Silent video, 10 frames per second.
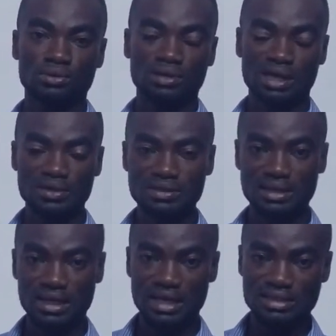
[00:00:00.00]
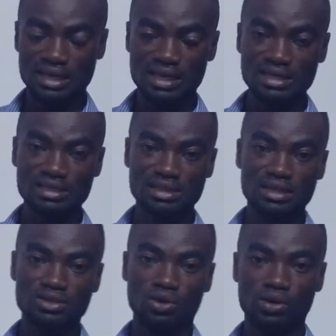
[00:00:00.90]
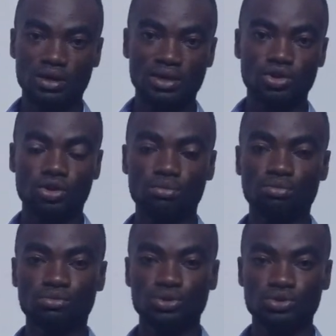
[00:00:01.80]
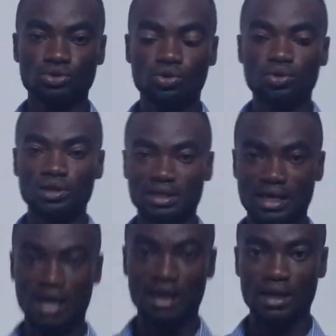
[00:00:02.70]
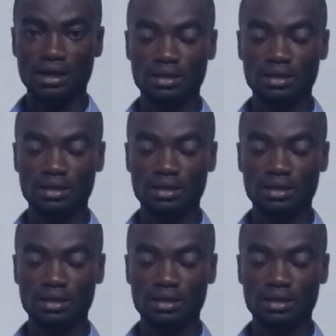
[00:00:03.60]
can you tell us any state or kingdom you know in Ghana?